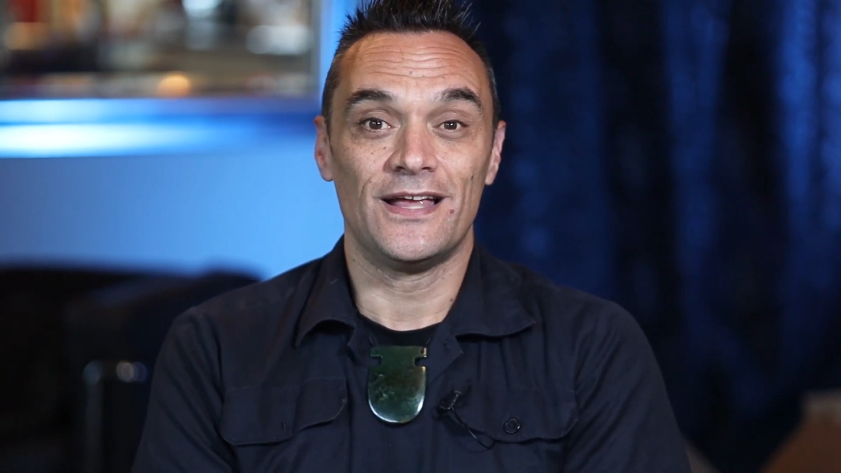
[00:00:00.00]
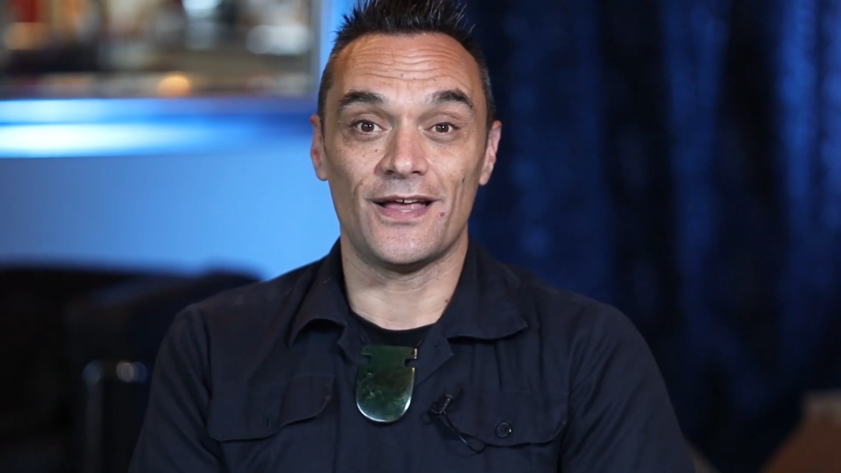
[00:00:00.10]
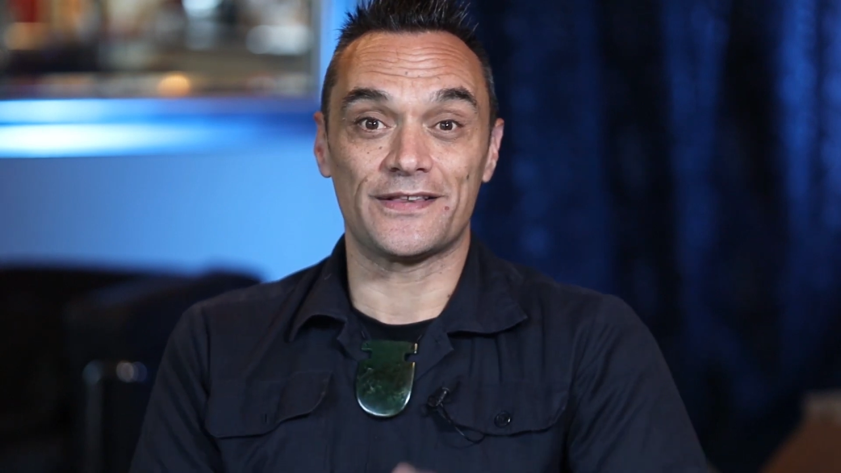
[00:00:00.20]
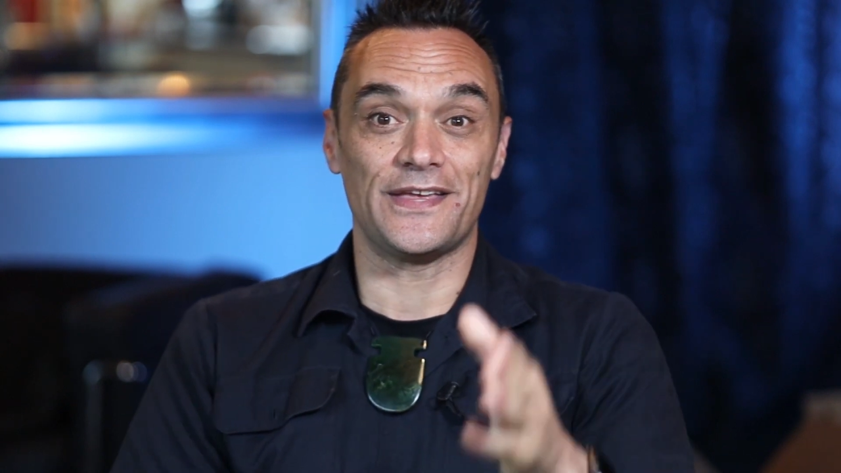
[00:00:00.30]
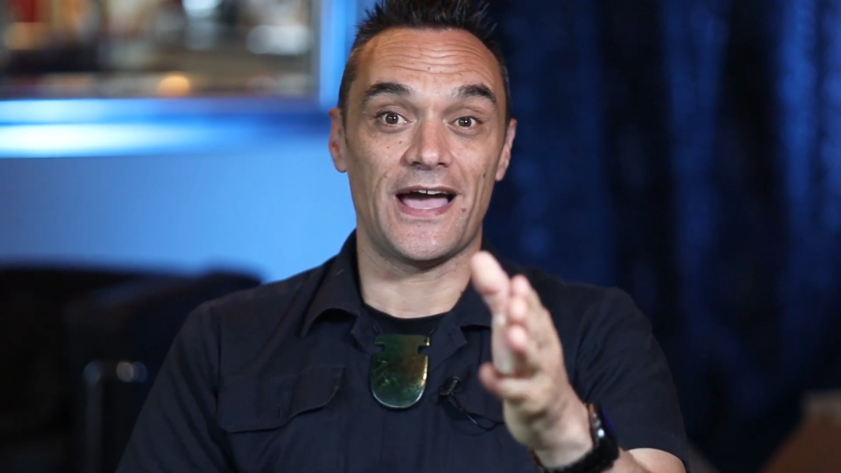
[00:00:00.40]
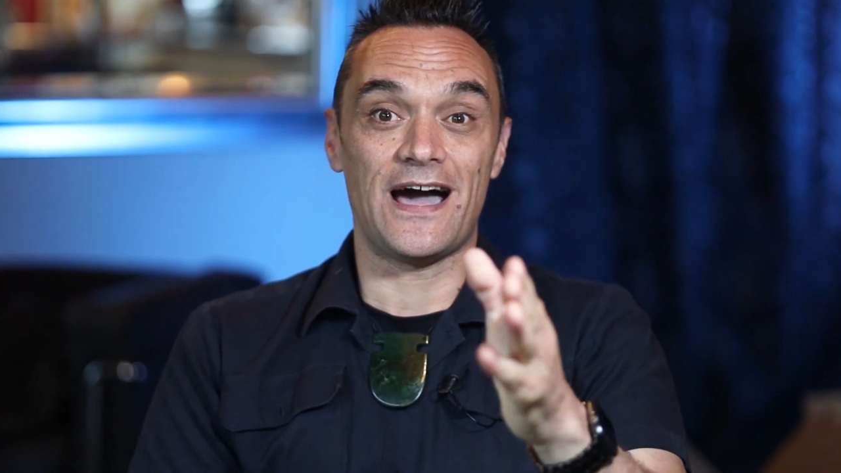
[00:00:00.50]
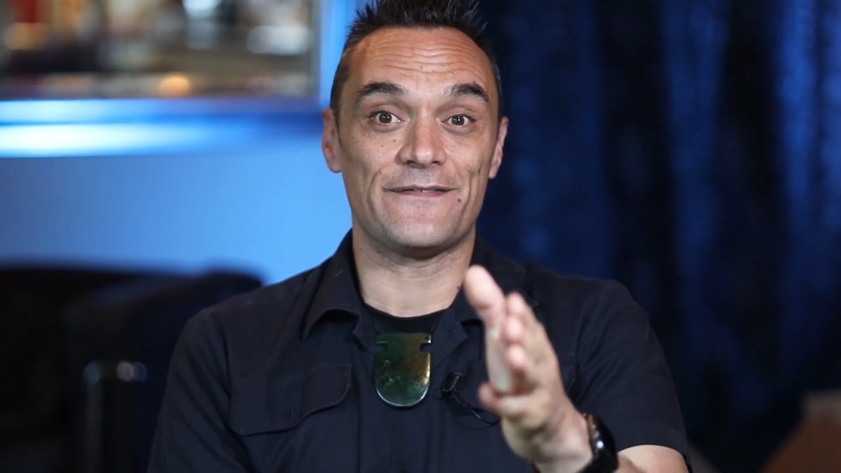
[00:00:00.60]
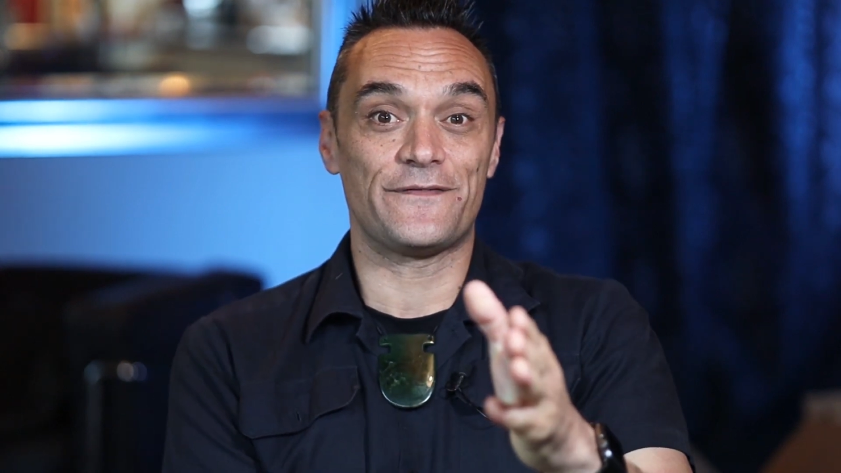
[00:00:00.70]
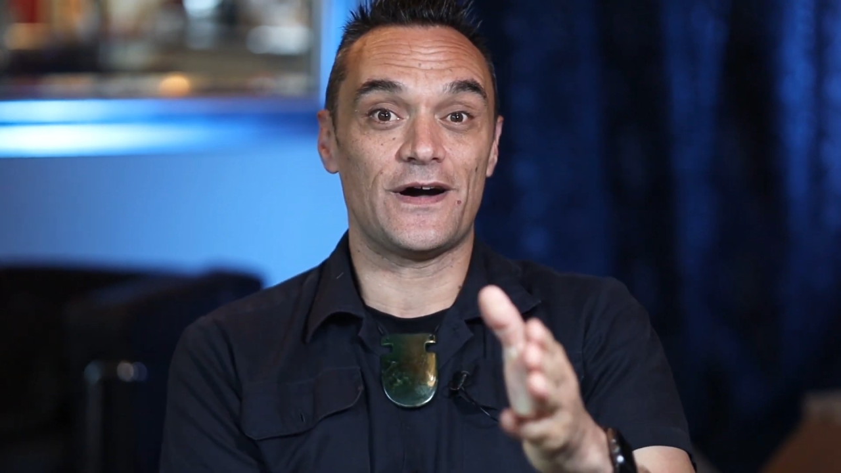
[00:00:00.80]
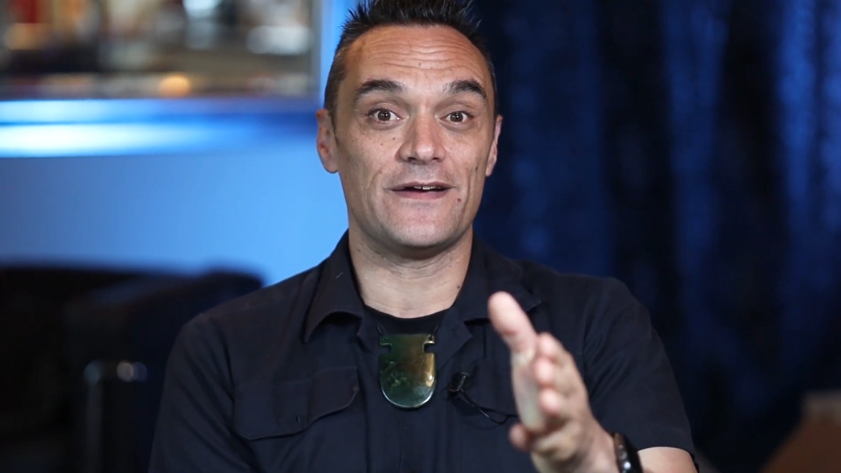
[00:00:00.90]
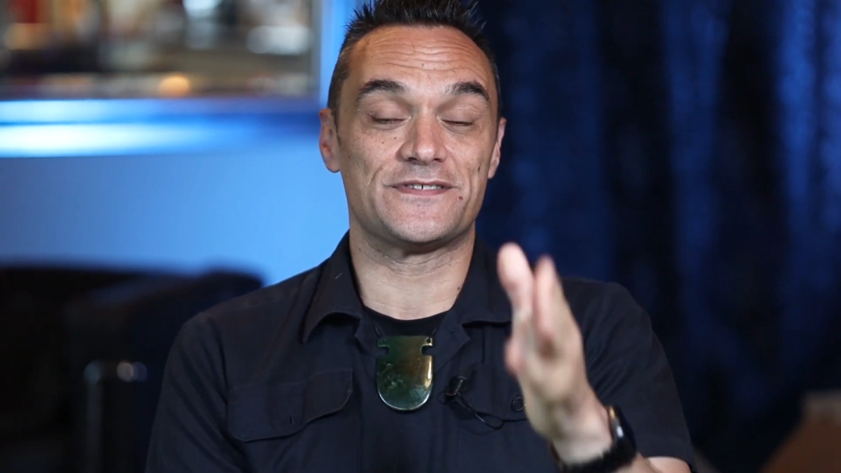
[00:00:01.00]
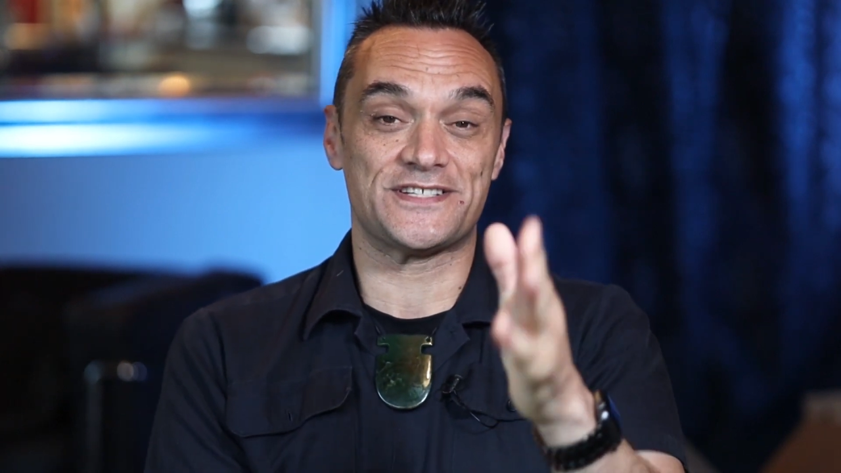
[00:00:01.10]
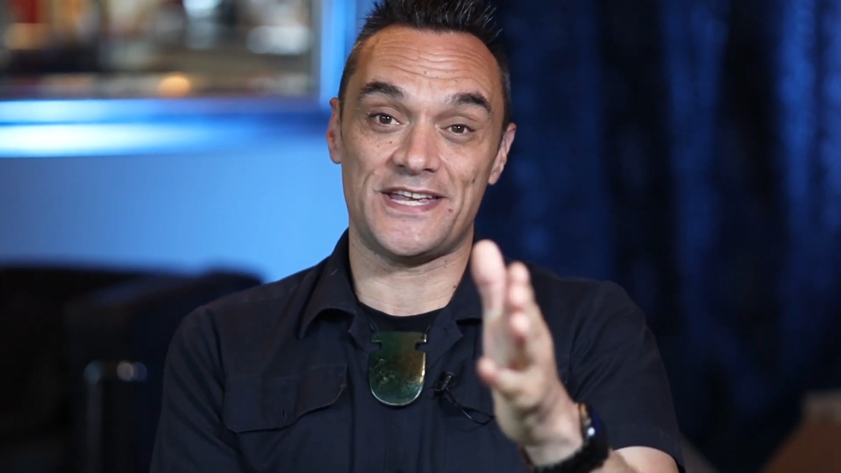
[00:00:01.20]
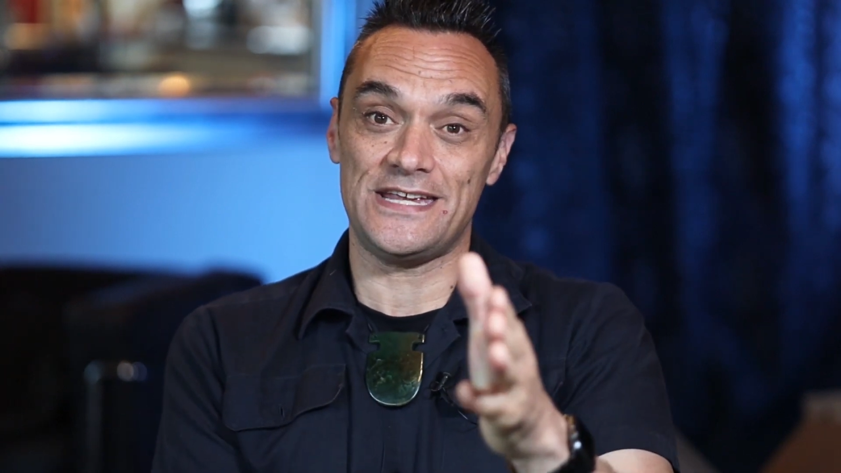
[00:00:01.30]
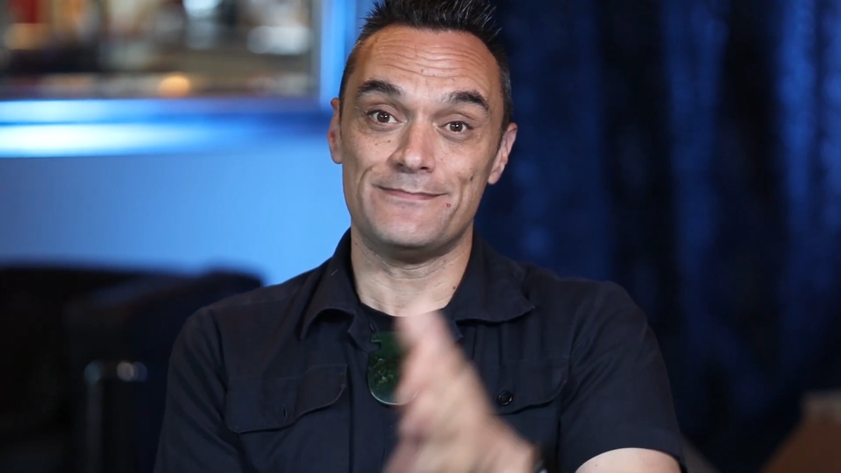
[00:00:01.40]
like the
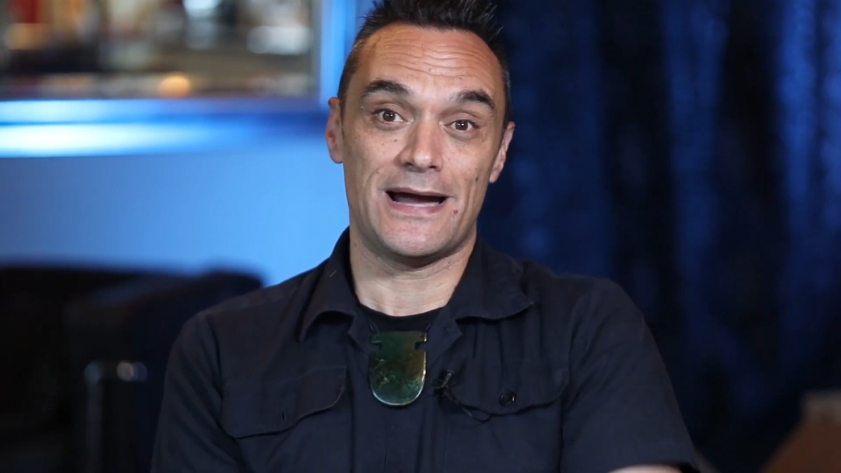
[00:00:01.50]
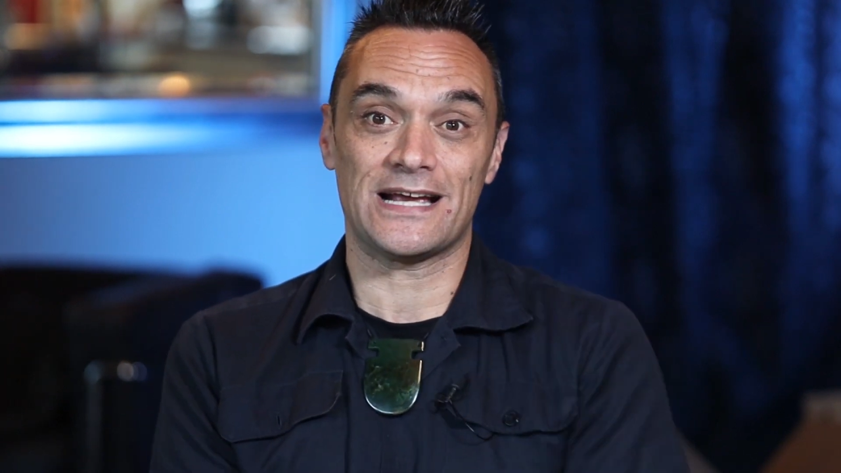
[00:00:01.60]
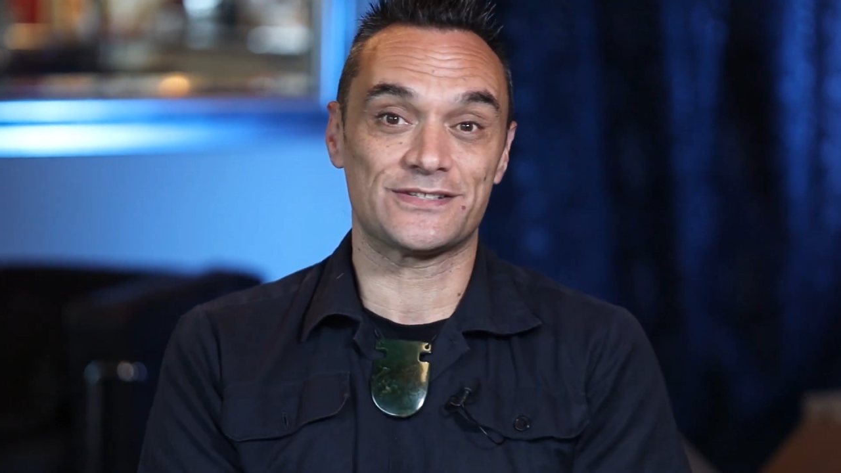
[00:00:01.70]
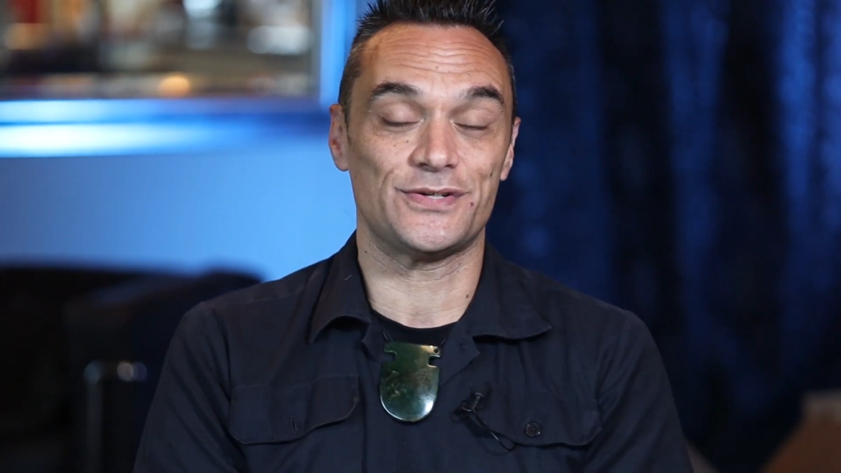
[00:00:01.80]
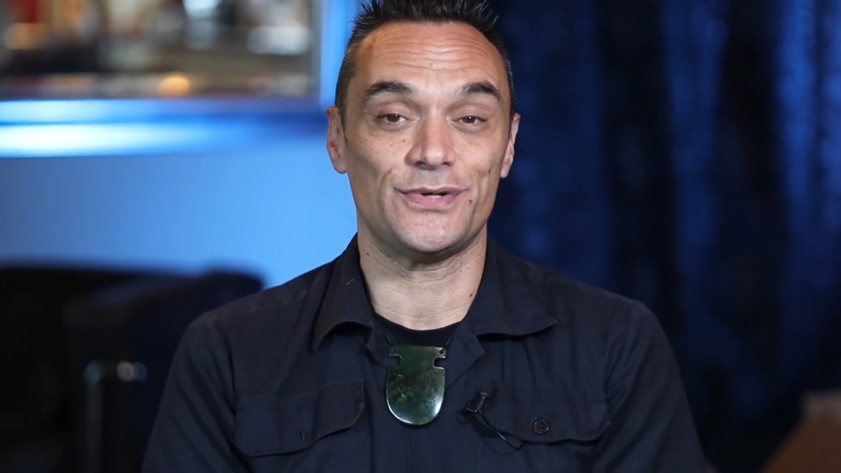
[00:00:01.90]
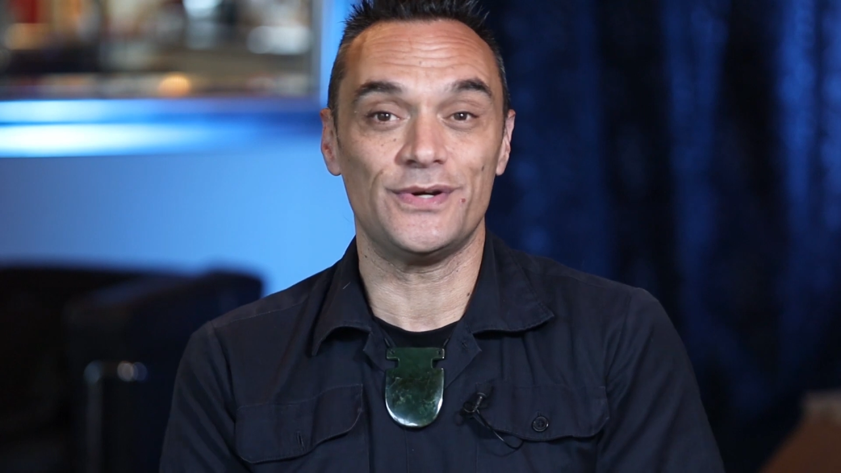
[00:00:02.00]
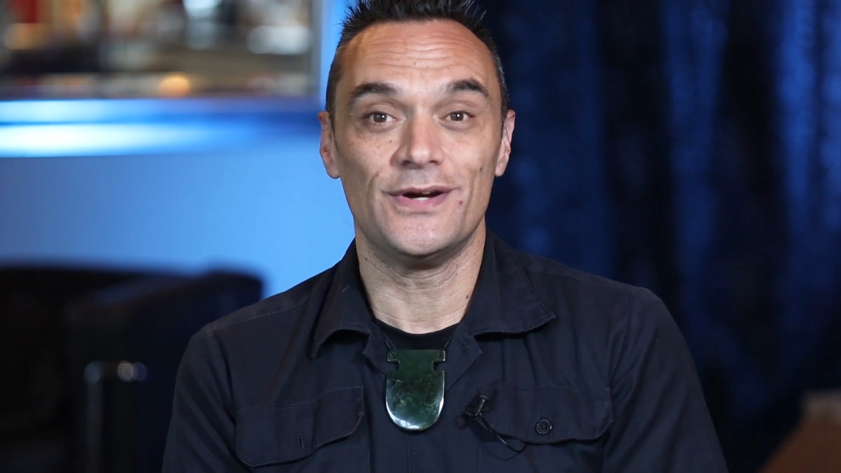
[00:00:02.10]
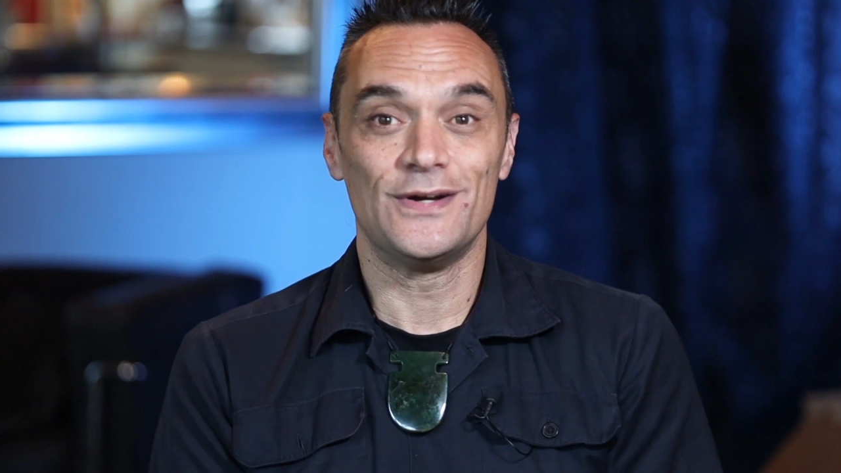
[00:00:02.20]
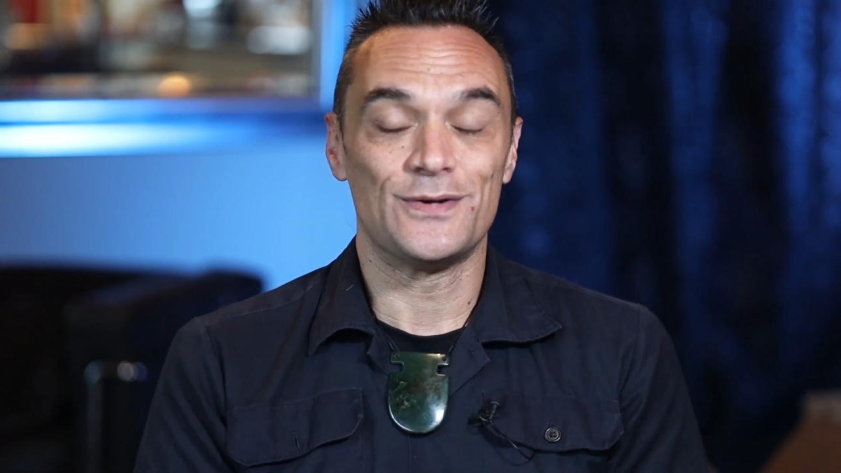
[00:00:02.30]
R5C Mark II